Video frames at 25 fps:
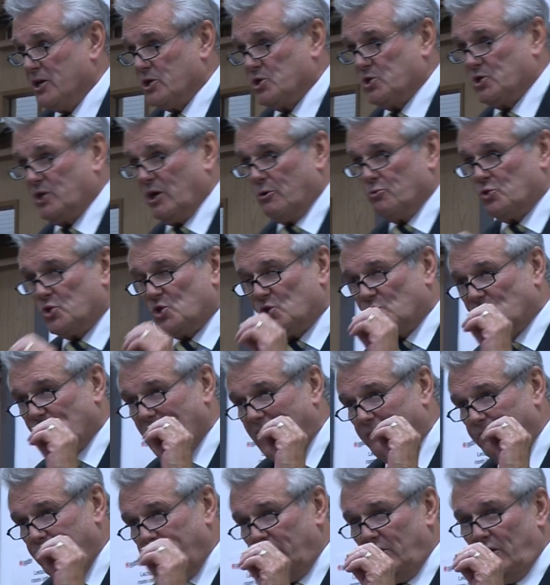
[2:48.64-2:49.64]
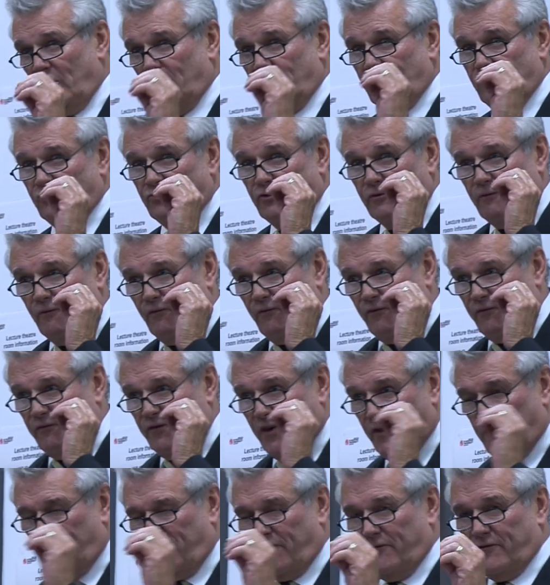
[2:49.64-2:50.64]
So
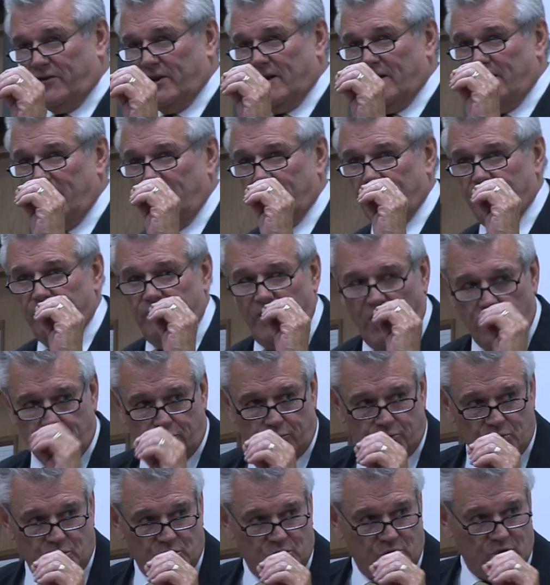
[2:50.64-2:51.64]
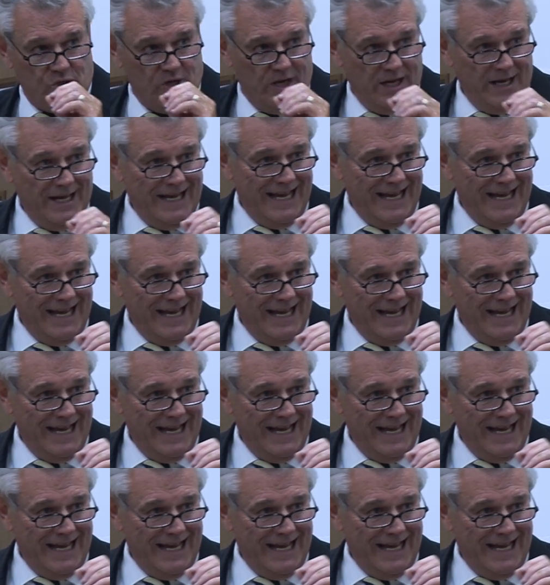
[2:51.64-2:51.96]
750 votes